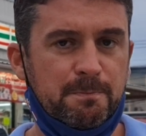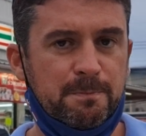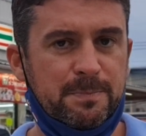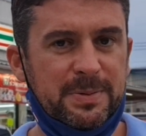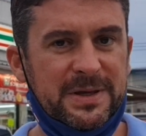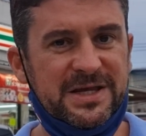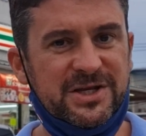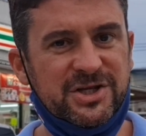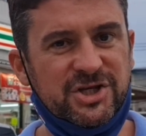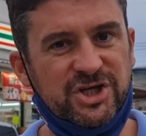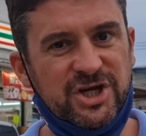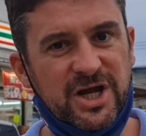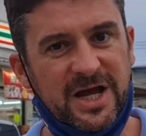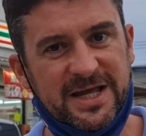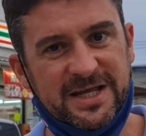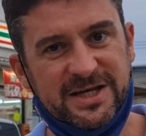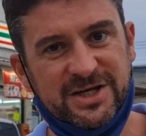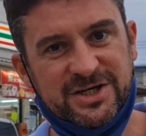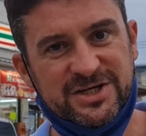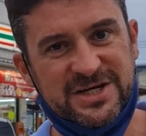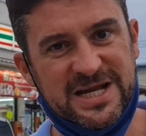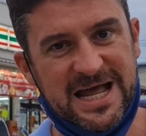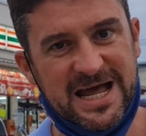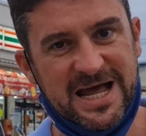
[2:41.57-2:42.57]
big
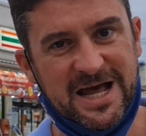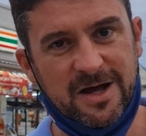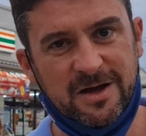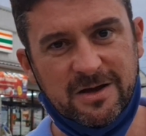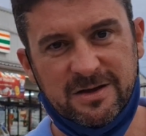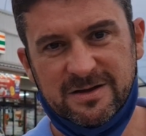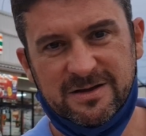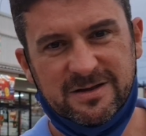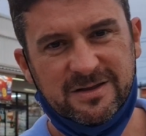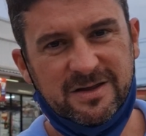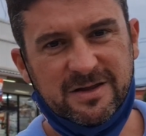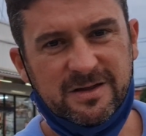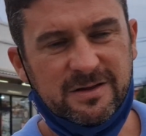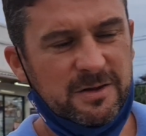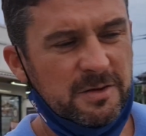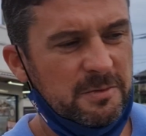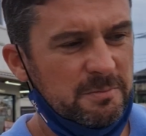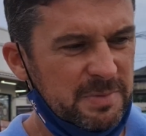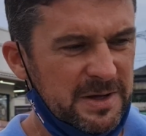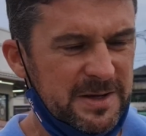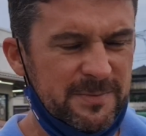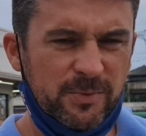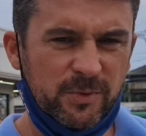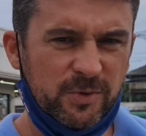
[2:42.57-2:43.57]
change now.
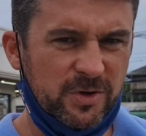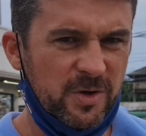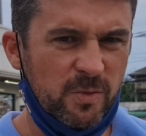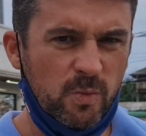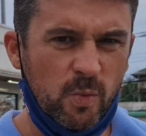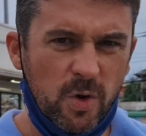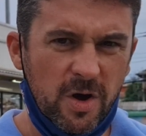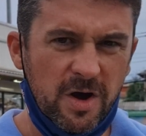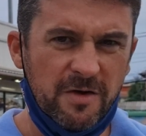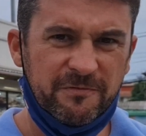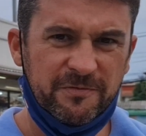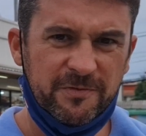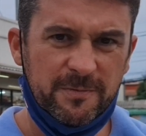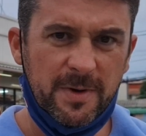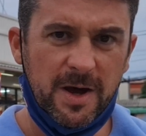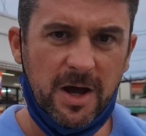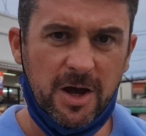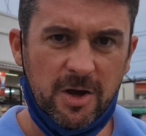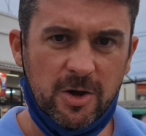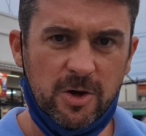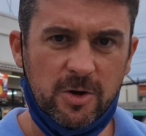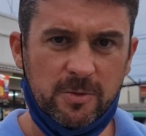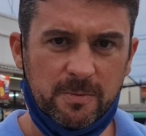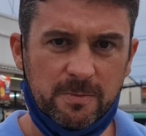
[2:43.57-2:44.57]
People can work from
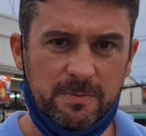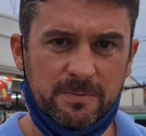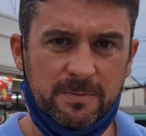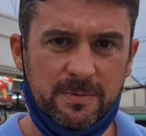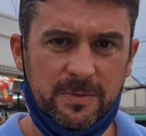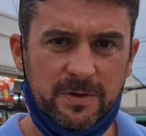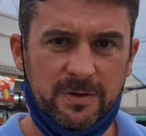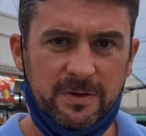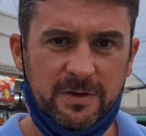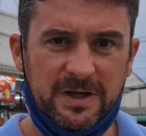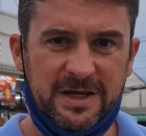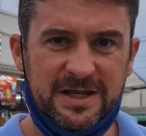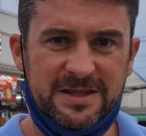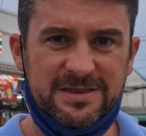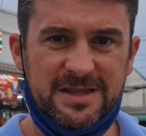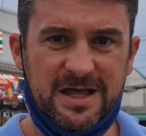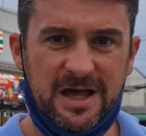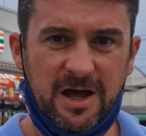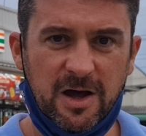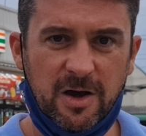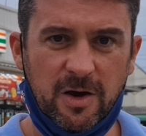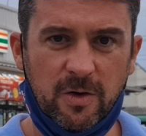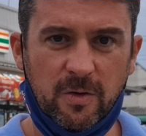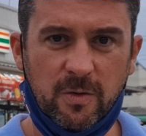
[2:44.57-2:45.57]
home in the
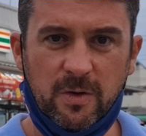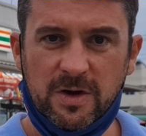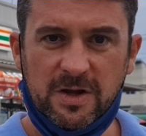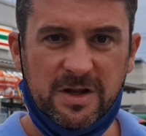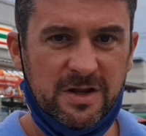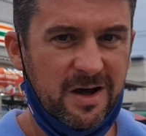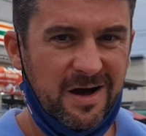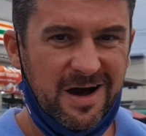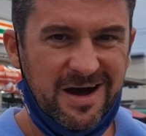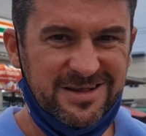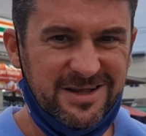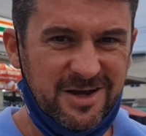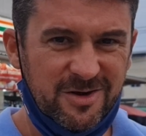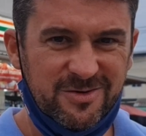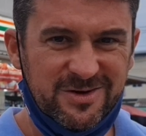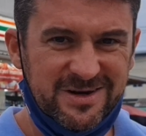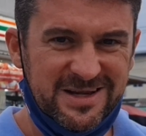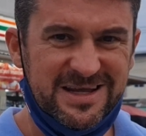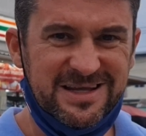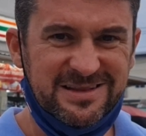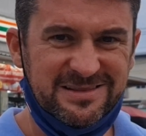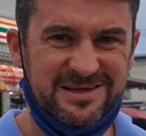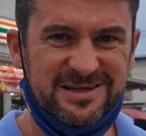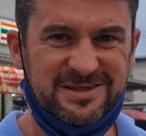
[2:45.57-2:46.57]
whole. I don't
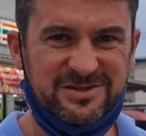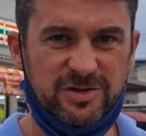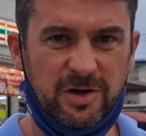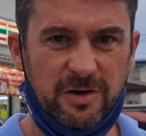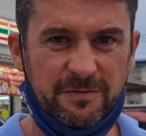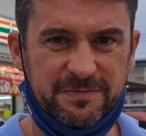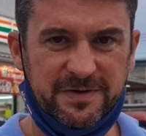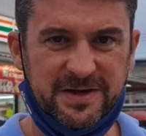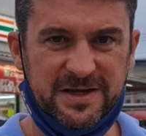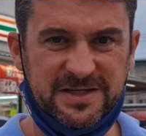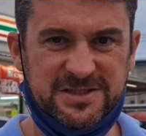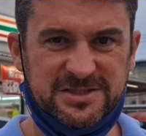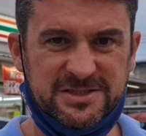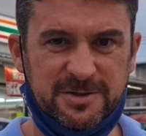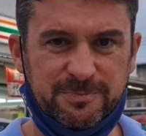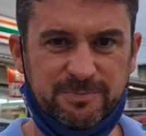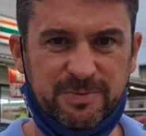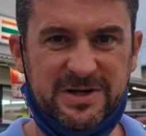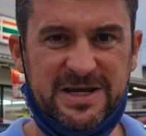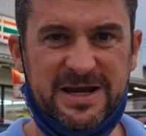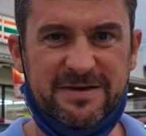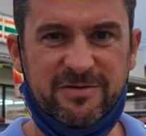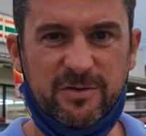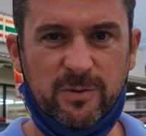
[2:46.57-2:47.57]
need this office to
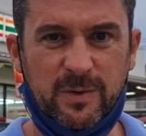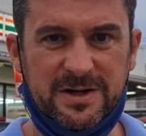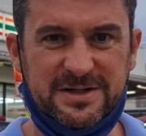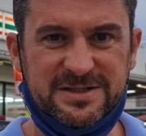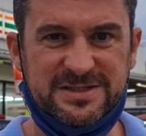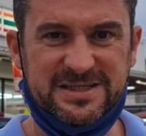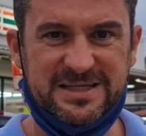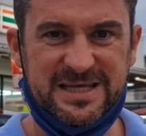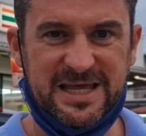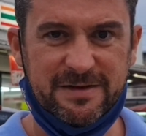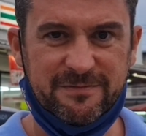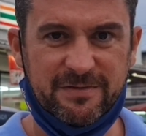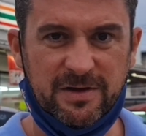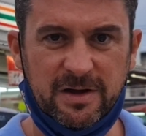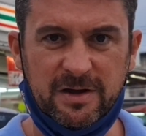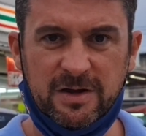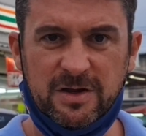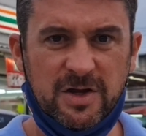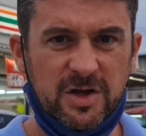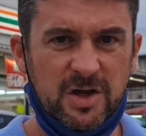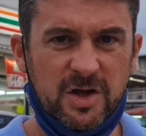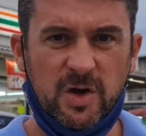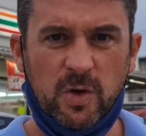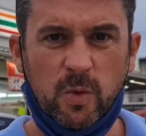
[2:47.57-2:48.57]
bring everyone together.
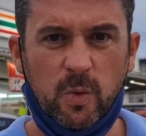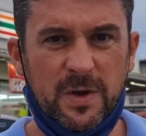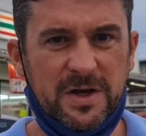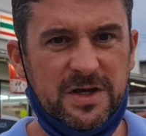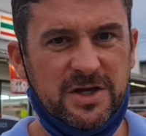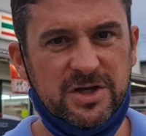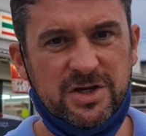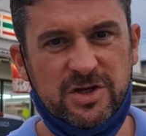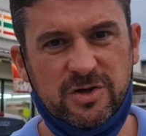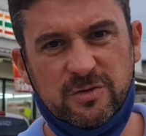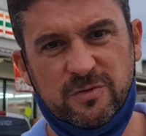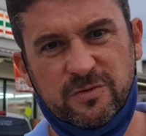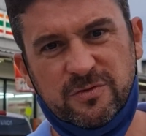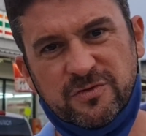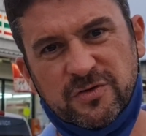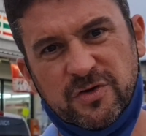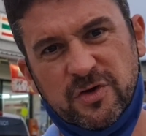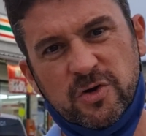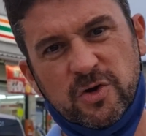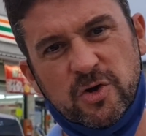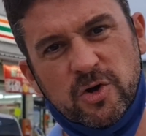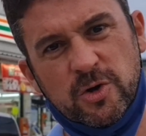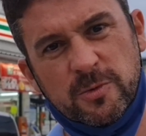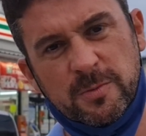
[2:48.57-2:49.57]
We can use
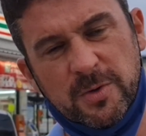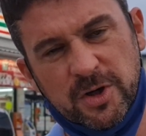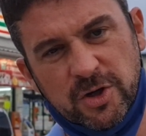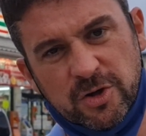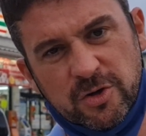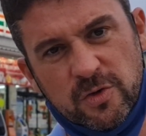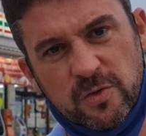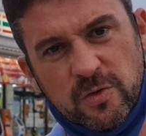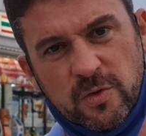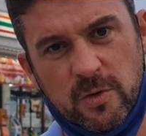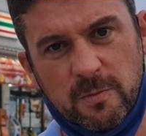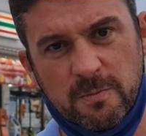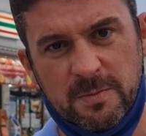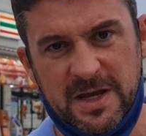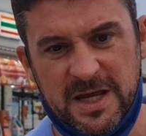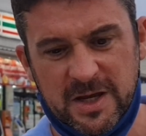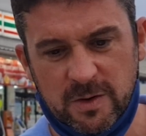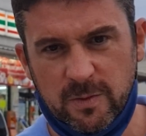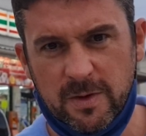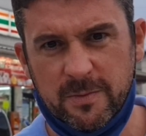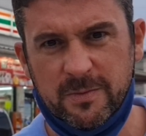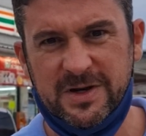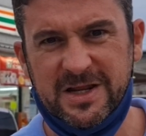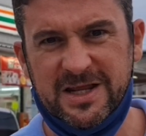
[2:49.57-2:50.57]
Zoom and Google
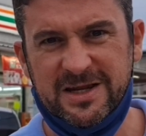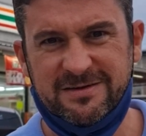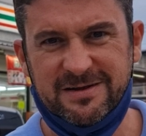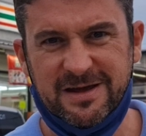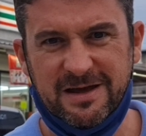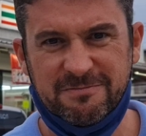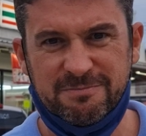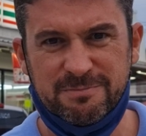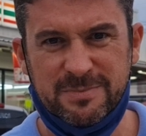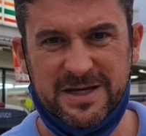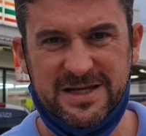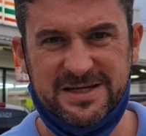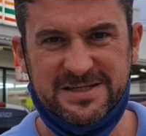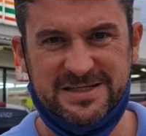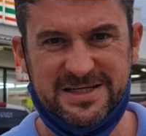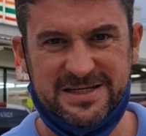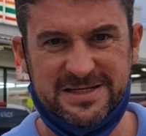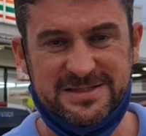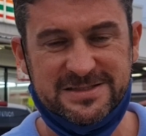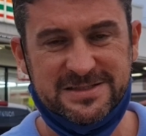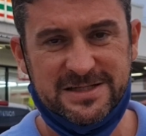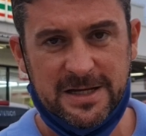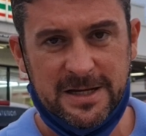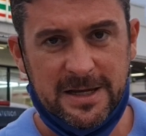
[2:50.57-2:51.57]
Meet when we need to have
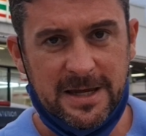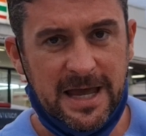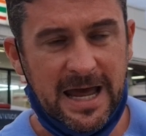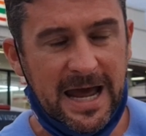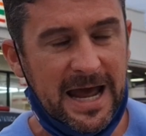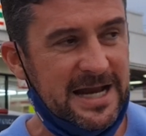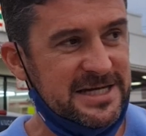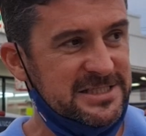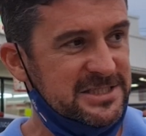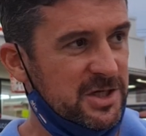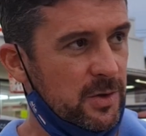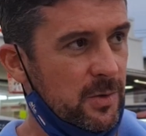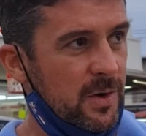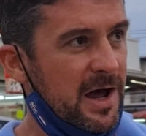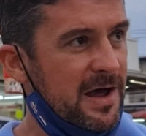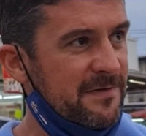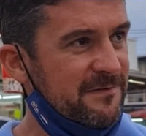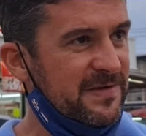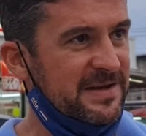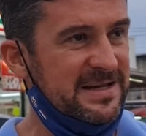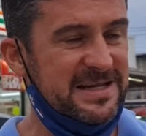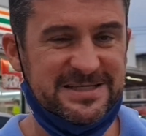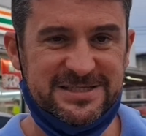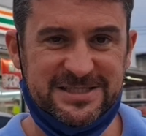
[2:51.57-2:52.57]
meetings. And so I
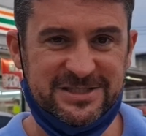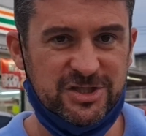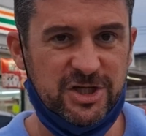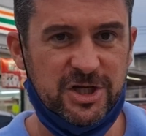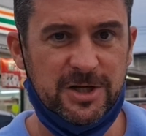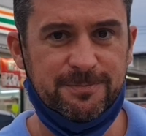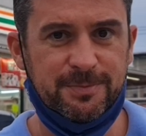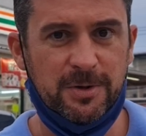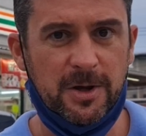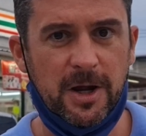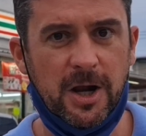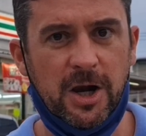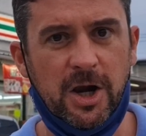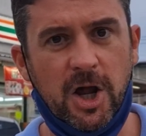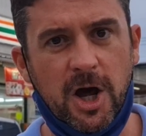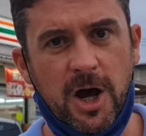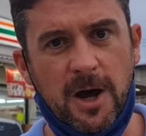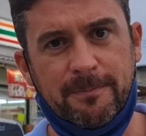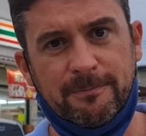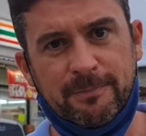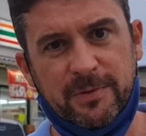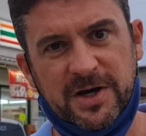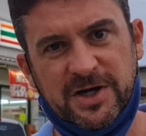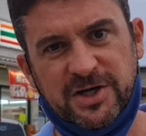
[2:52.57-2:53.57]
think this is going to put a
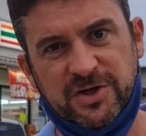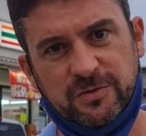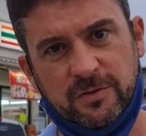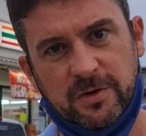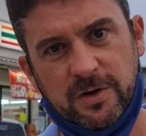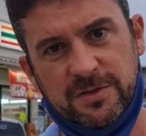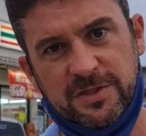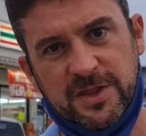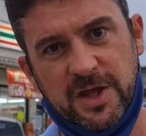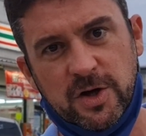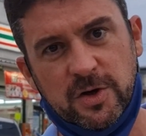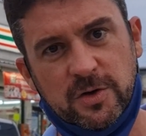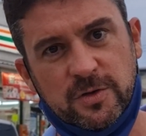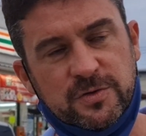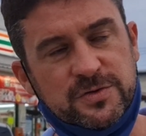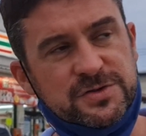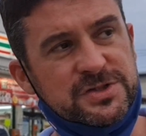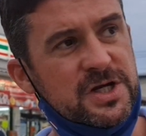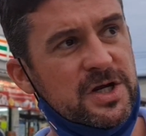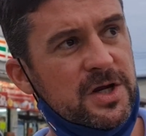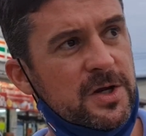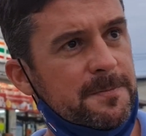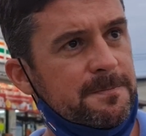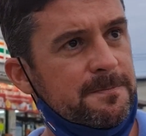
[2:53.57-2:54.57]
lot of pressure on those